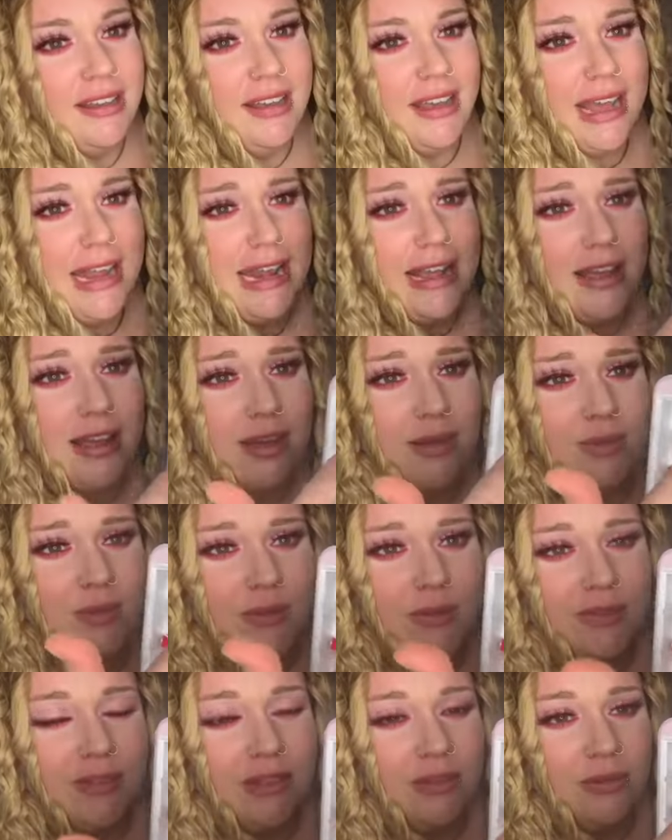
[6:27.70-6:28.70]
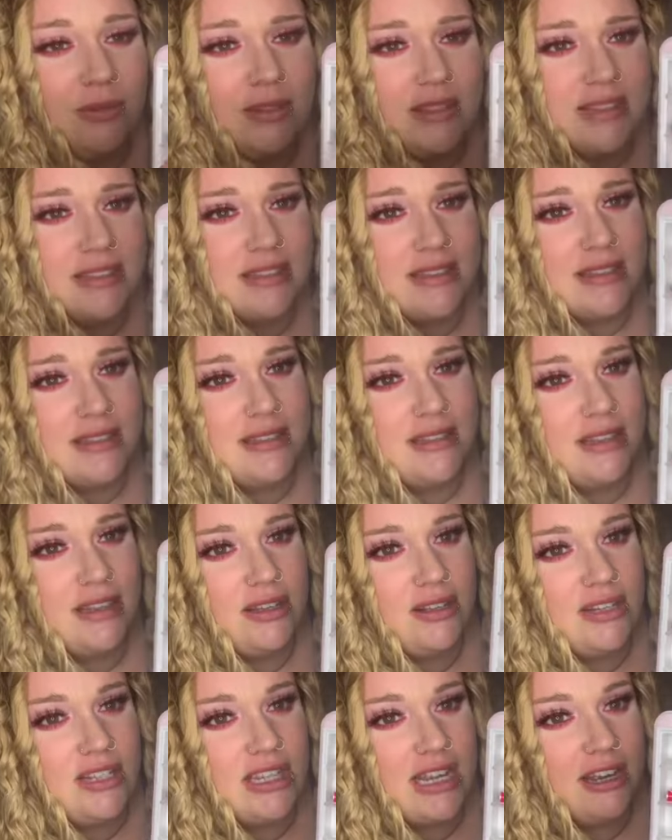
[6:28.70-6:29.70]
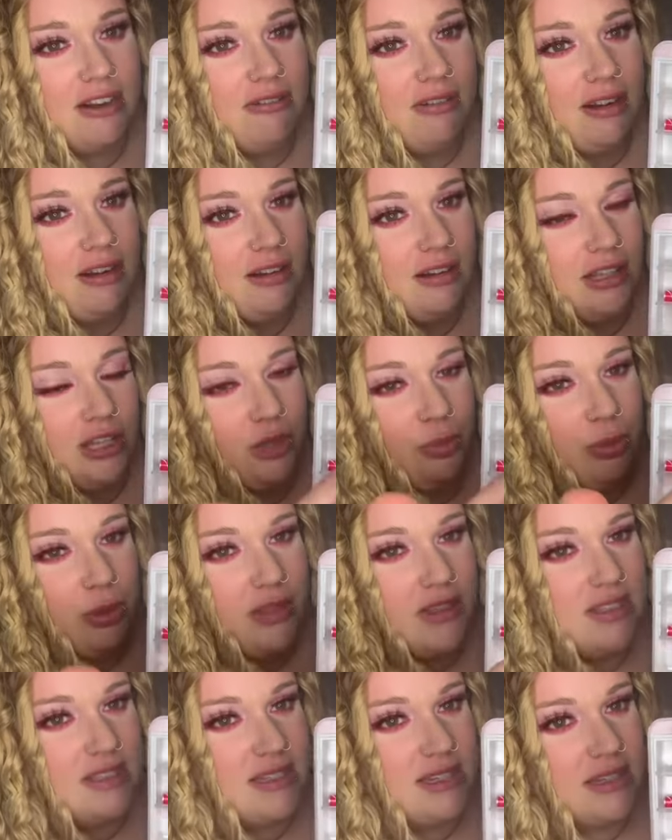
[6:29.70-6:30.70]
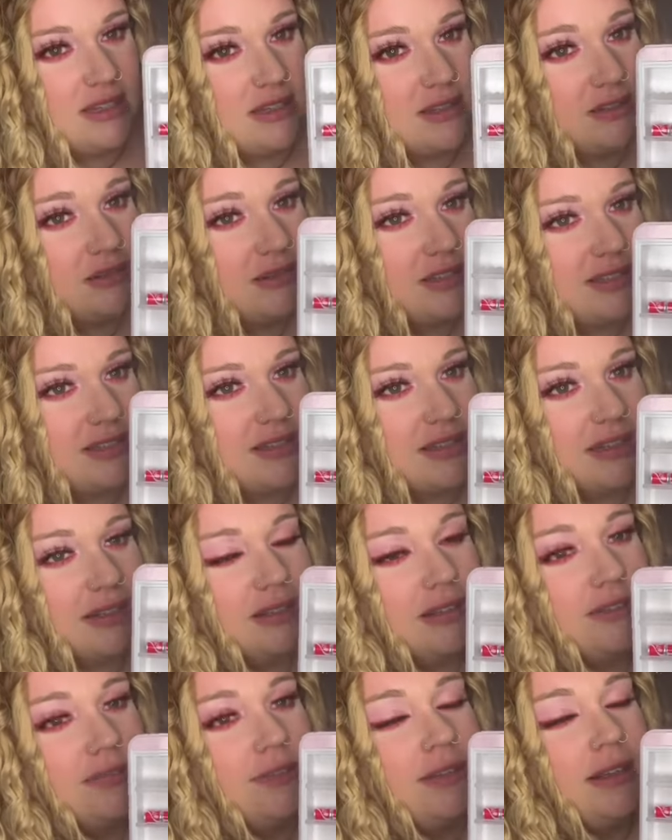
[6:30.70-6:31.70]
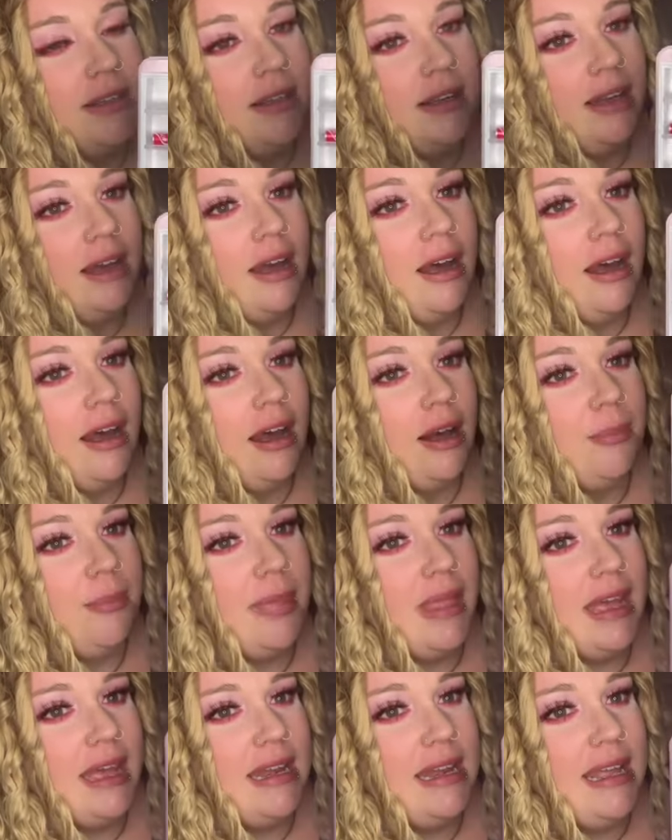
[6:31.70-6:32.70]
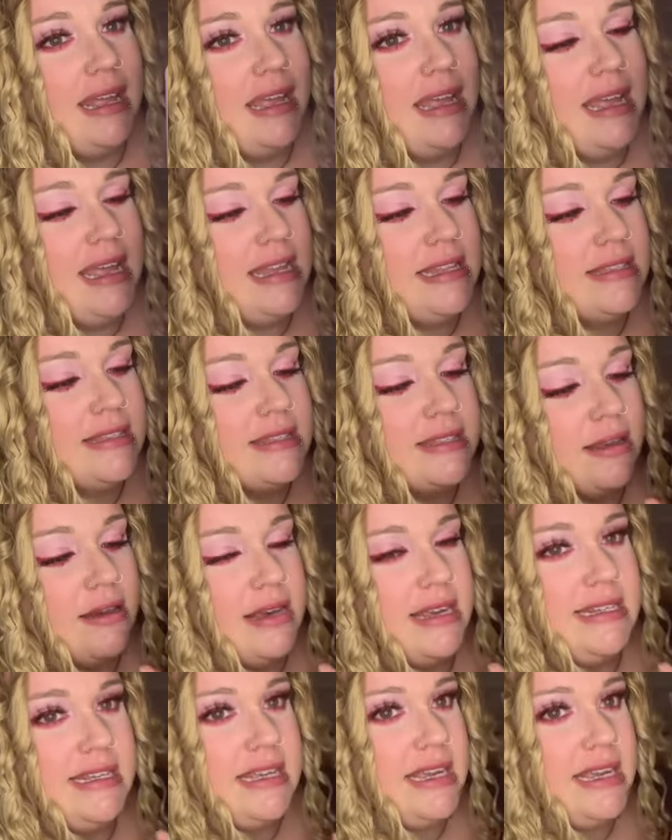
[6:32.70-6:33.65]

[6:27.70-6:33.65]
and it comes with like all these things that you can decorate, like you put the stickers on yourself, and inside